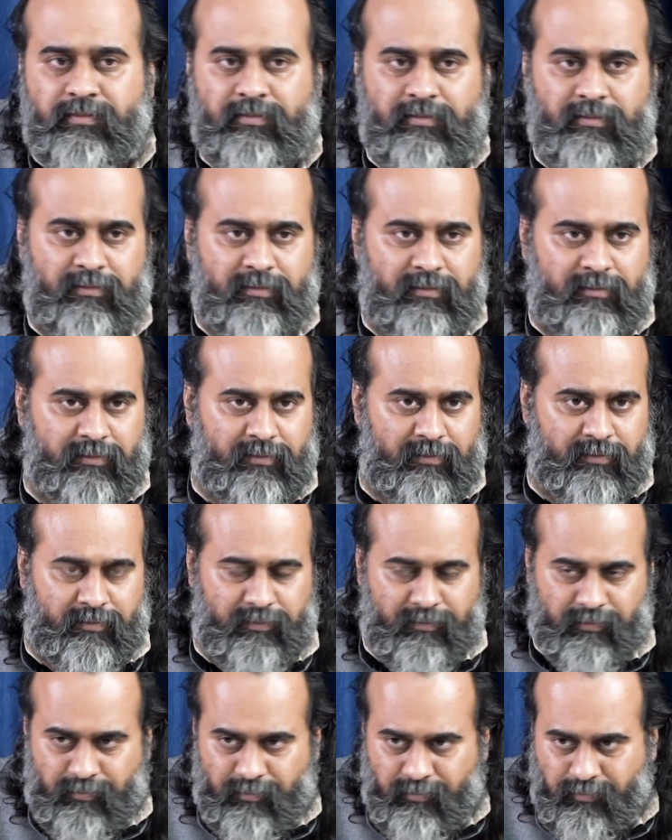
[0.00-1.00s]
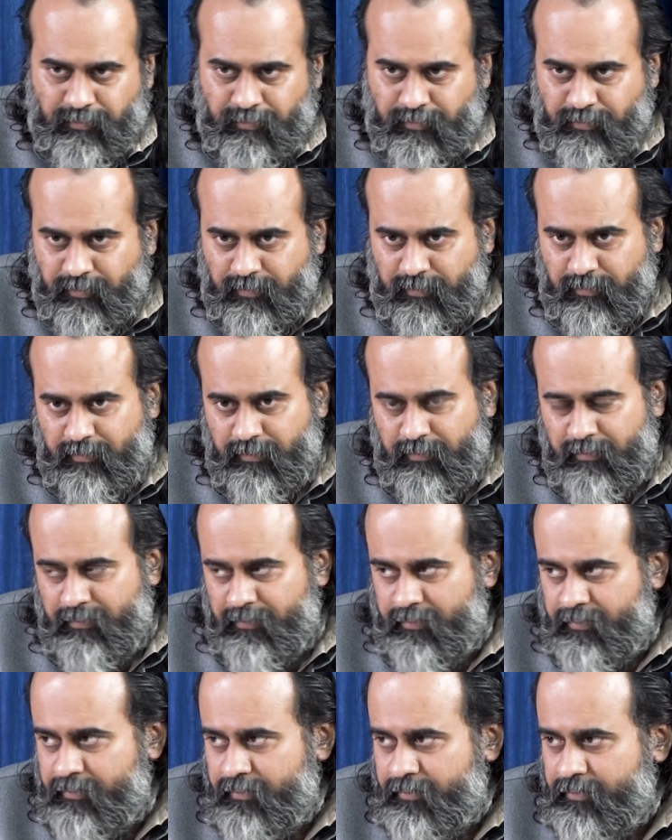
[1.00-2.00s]

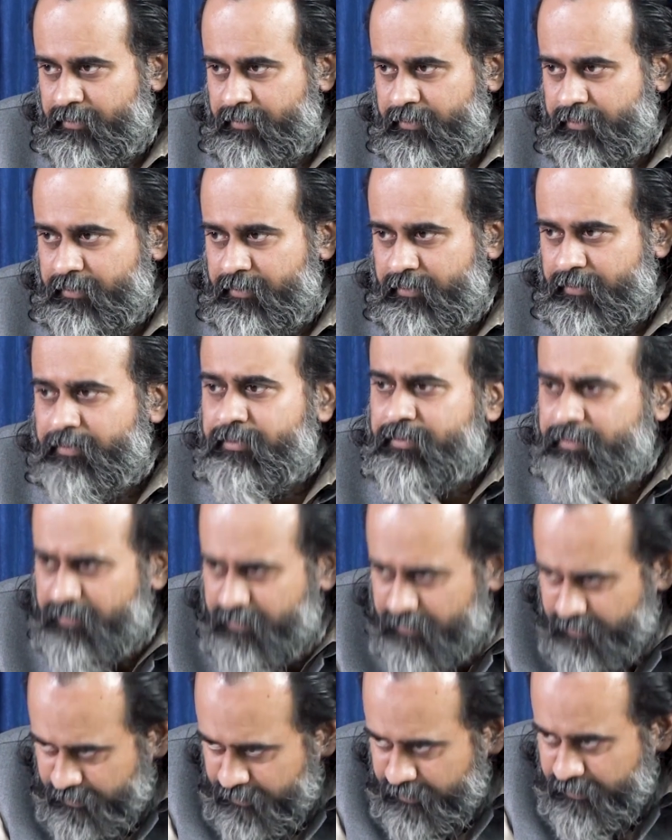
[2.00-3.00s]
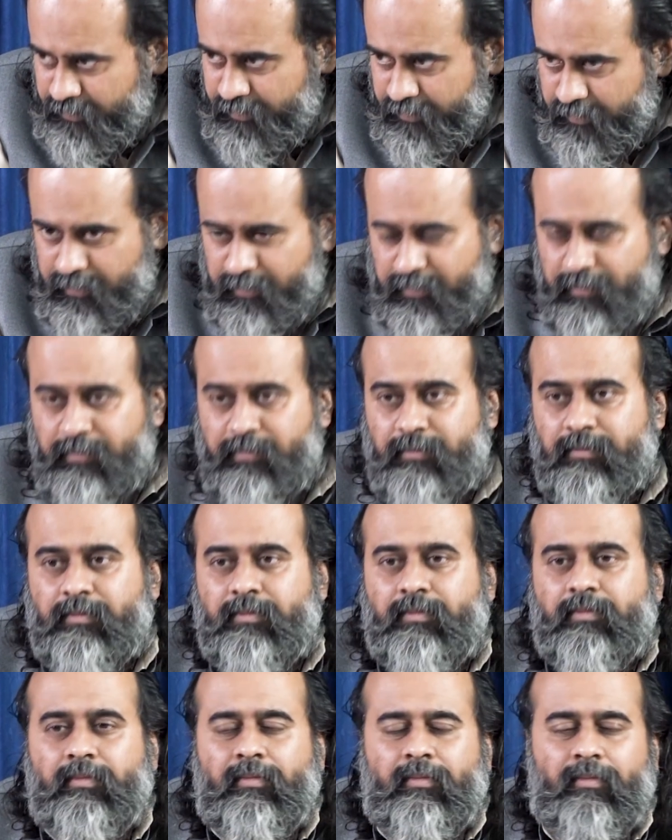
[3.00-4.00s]

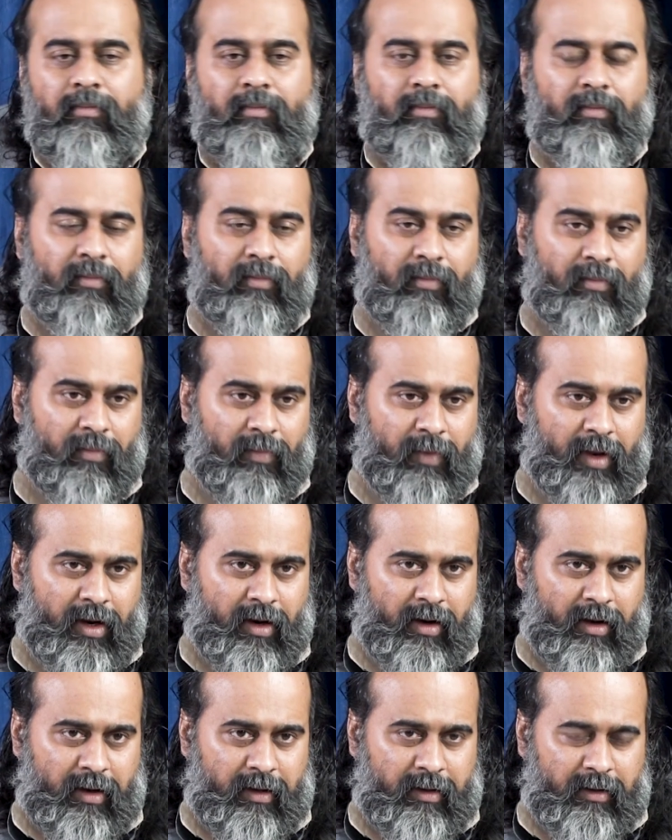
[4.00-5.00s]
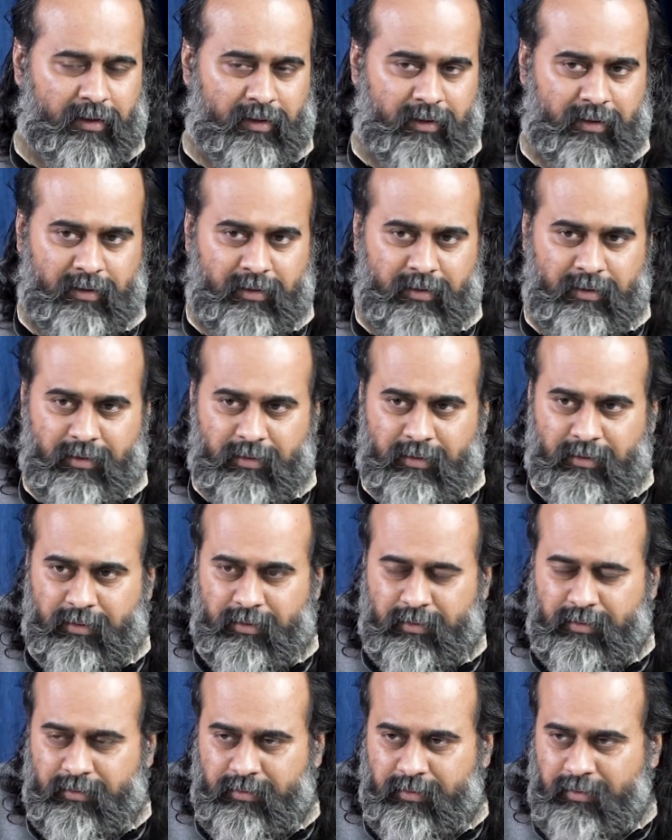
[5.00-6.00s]

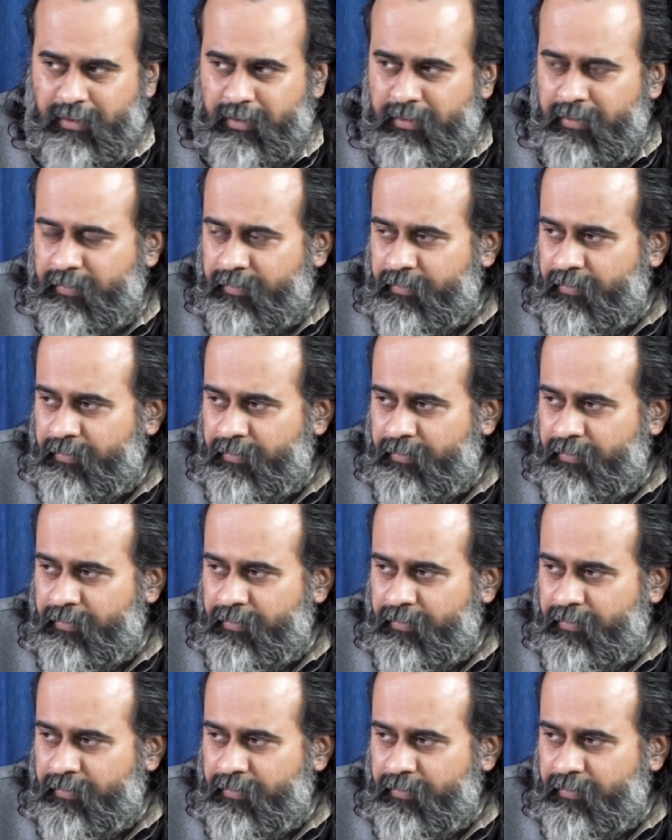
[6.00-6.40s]
(no one is talking)